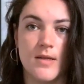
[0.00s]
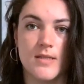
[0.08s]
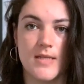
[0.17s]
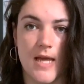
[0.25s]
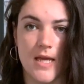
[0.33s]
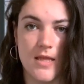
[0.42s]

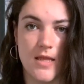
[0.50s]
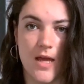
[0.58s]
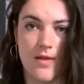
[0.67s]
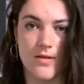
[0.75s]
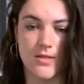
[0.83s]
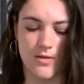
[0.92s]
Take the
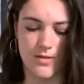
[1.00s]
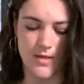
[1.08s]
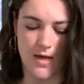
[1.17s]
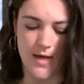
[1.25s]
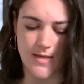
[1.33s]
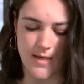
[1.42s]
other two
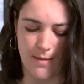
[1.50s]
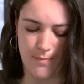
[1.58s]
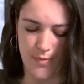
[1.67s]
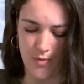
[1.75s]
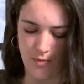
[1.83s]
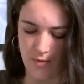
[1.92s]
sides and
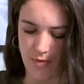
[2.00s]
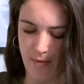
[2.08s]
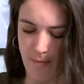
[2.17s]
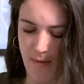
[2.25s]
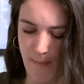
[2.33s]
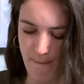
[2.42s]
pull
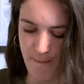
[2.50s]
them